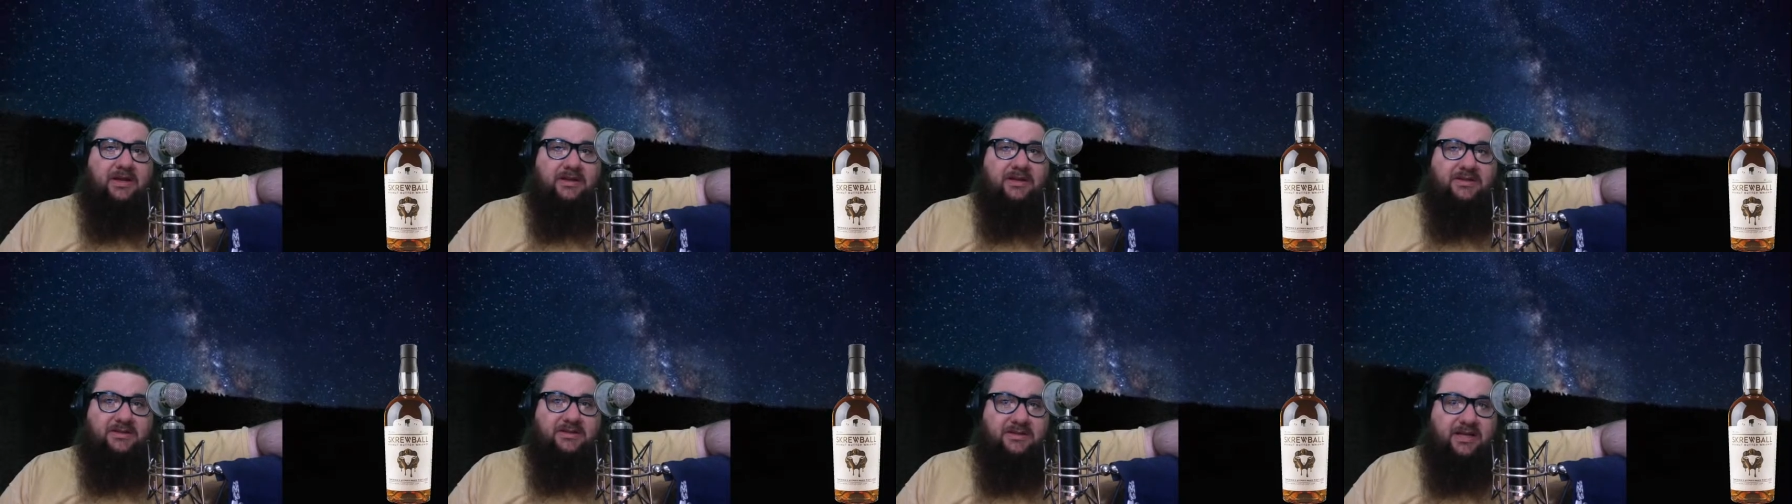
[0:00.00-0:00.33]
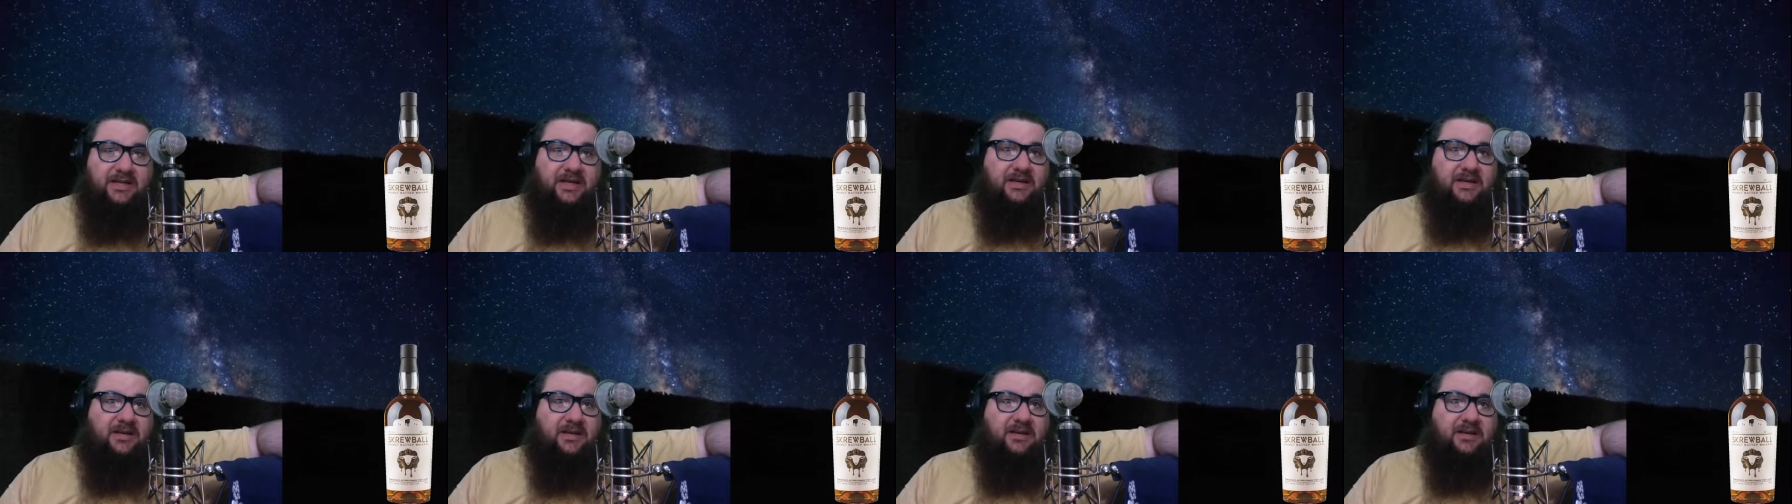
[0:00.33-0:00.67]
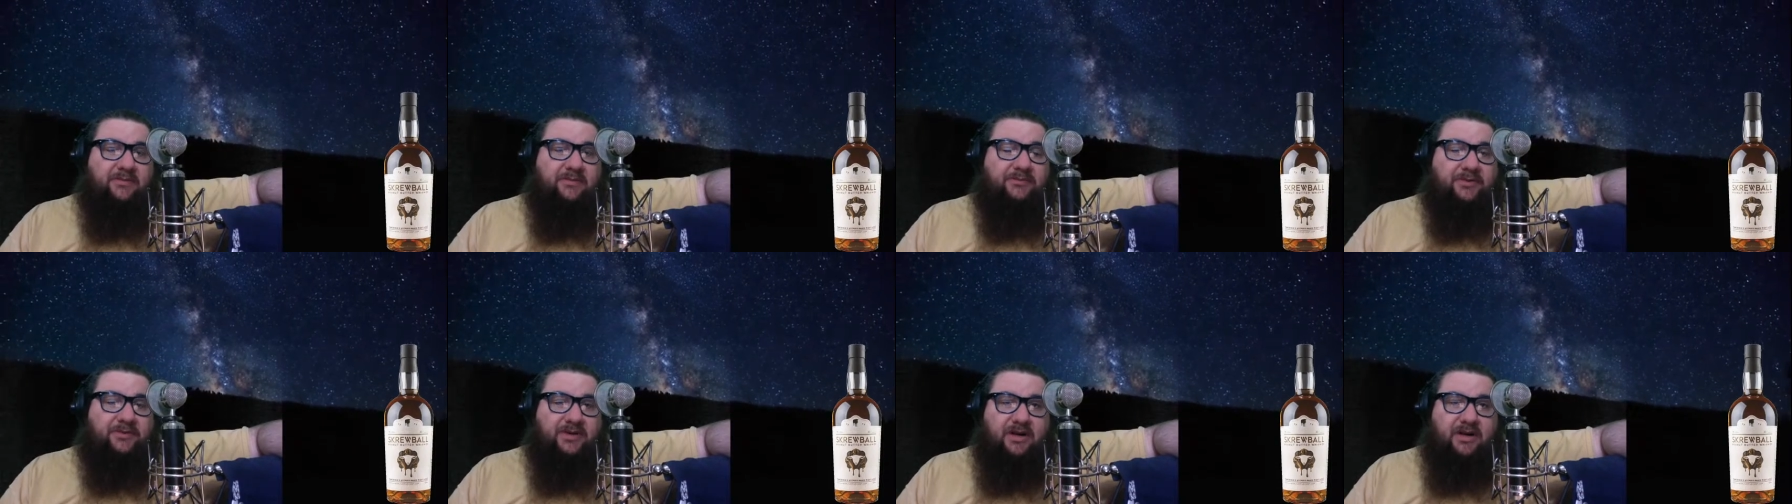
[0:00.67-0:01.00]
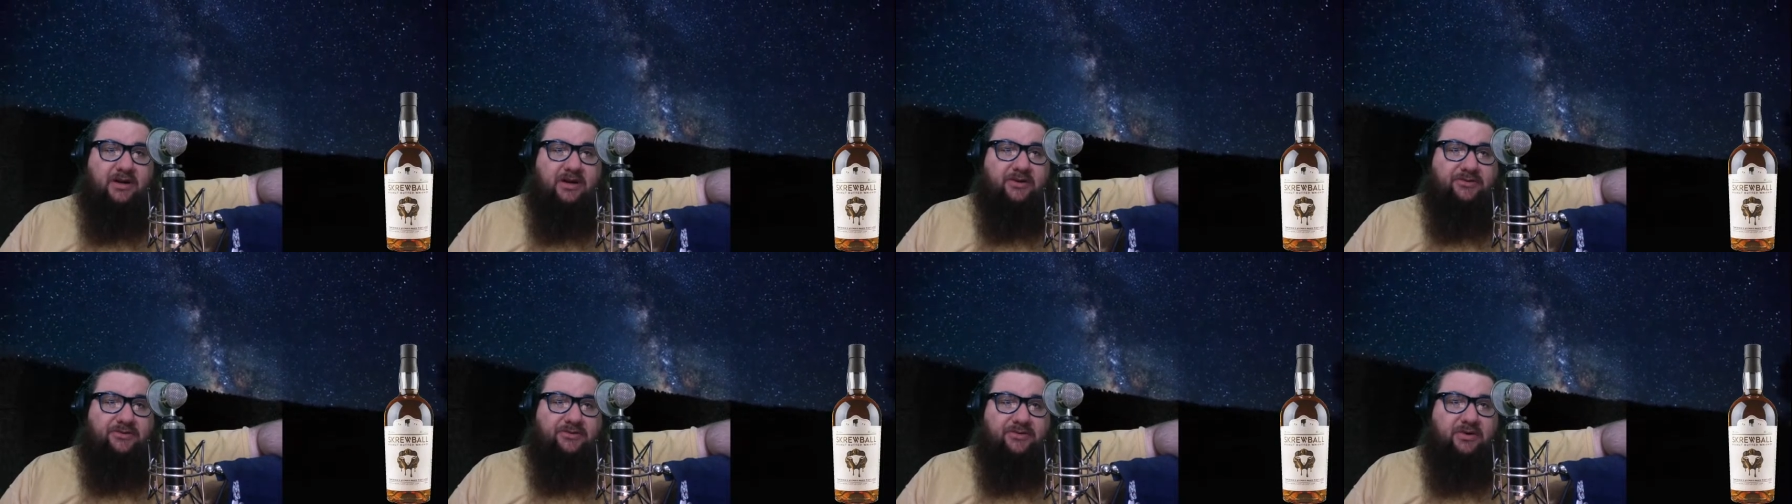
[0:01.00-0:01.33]
sticking up for
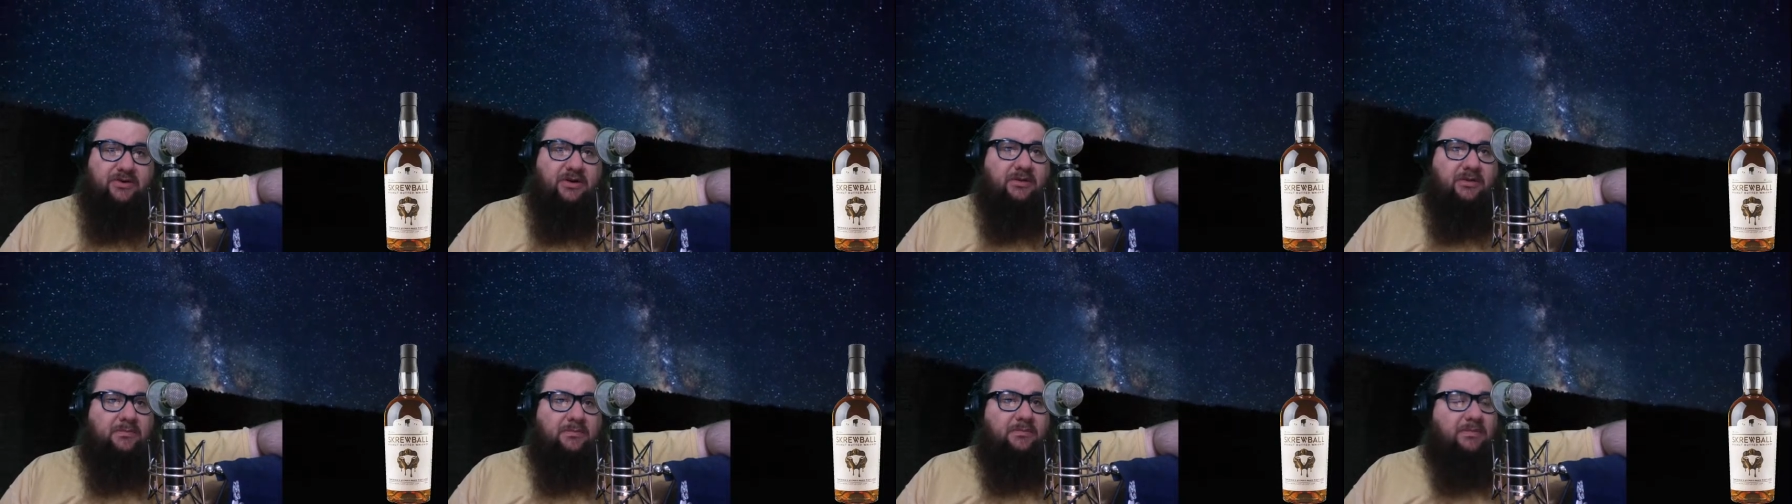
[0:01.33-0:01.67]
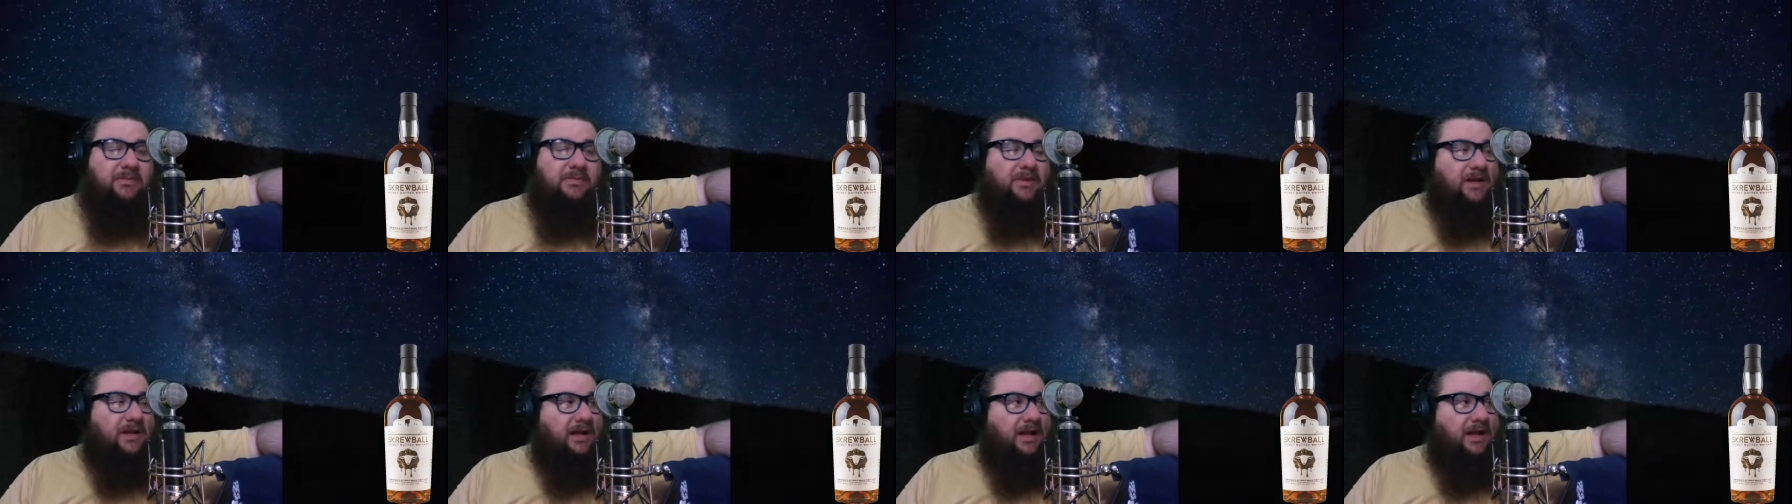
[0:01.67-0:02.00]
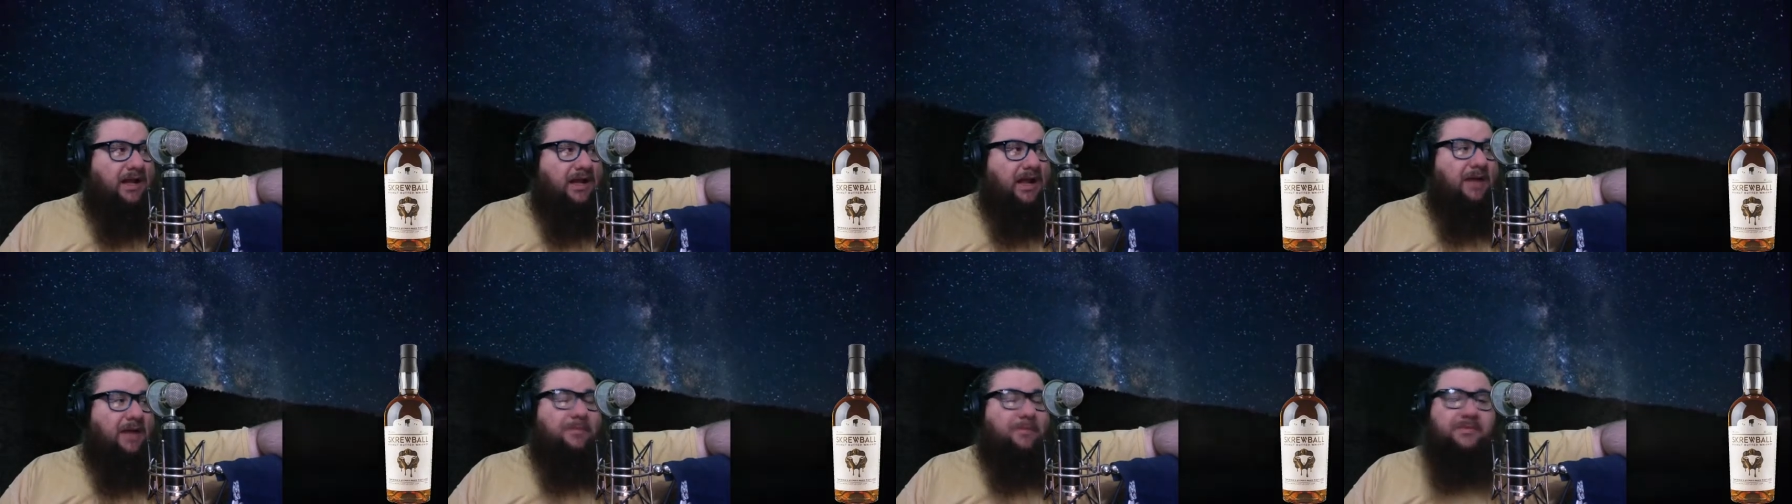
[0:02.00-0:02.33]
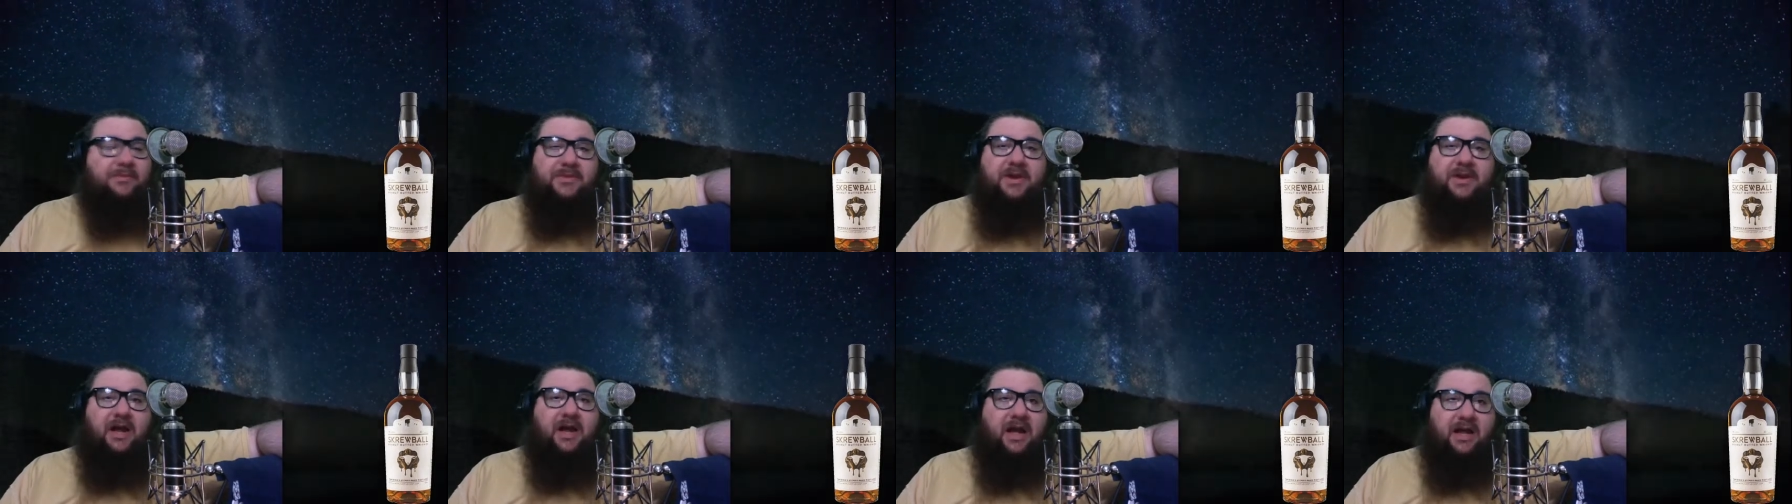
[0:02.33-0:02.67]
Donald Trump,
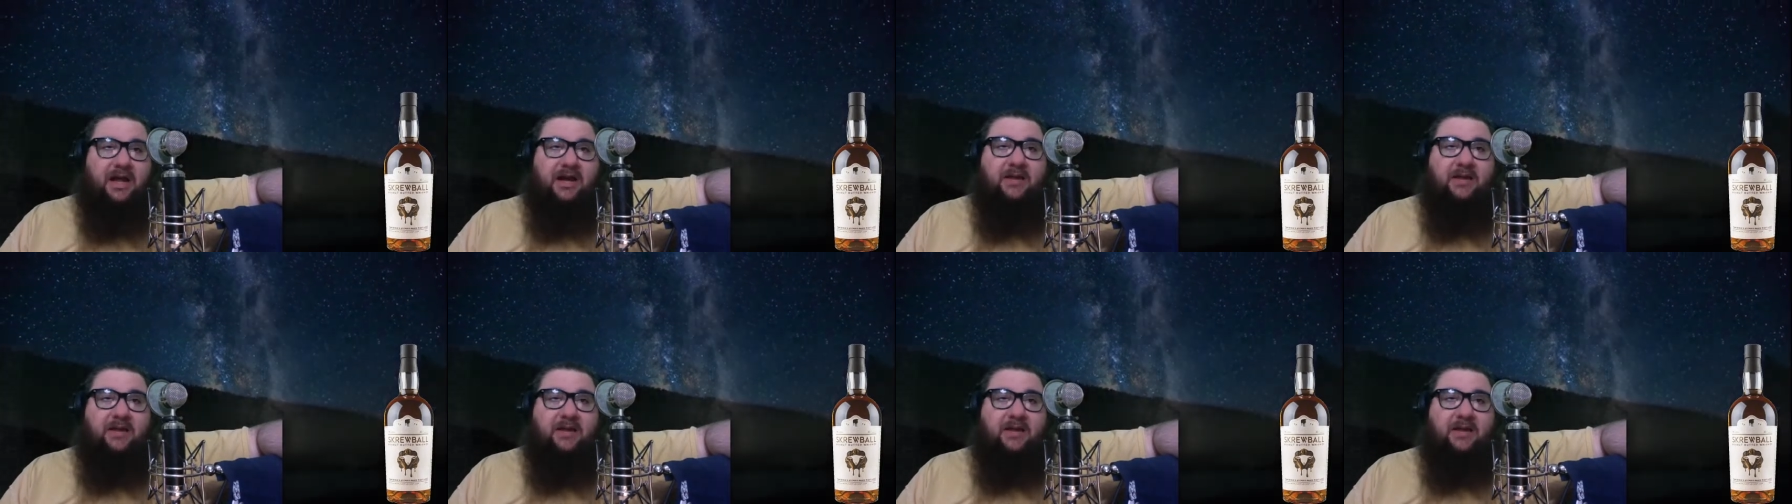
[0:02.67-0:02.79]
I'm not.